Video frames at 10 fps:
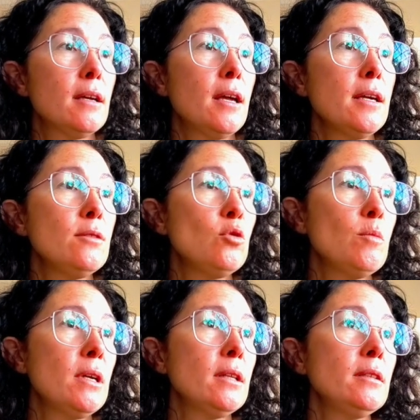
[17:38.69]
and to
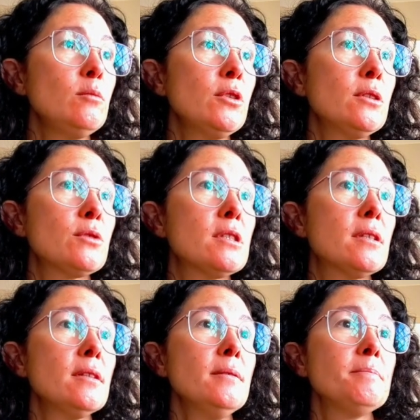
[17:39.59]
make it a little more
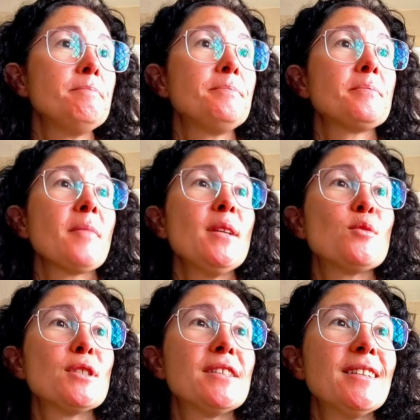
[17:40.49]

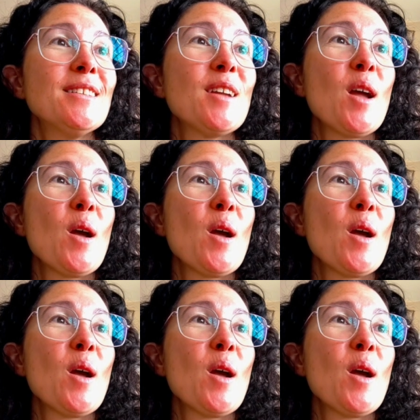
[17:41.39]
interesting,